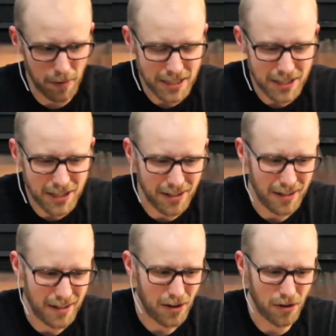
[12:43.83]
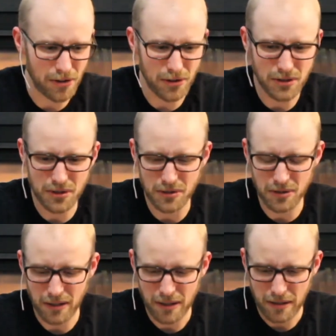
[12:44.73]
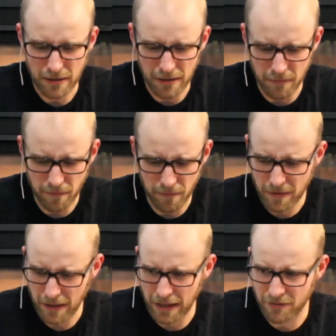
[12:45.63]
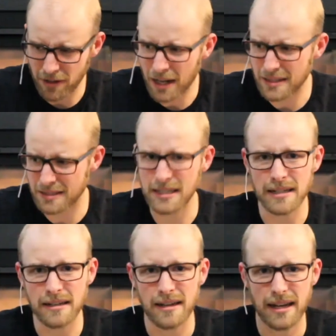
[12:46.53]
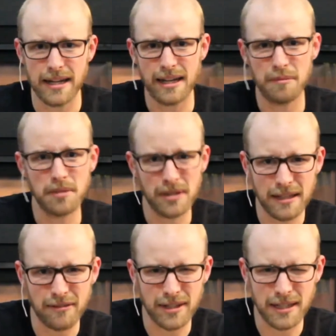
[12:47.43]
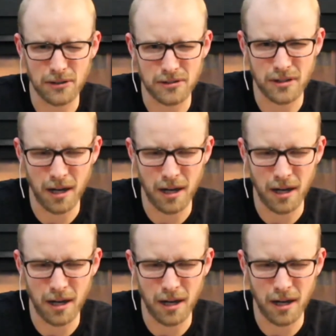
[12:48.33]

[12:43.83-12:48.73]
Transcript: Blessed are those who um, have not seen and yet believe, he tells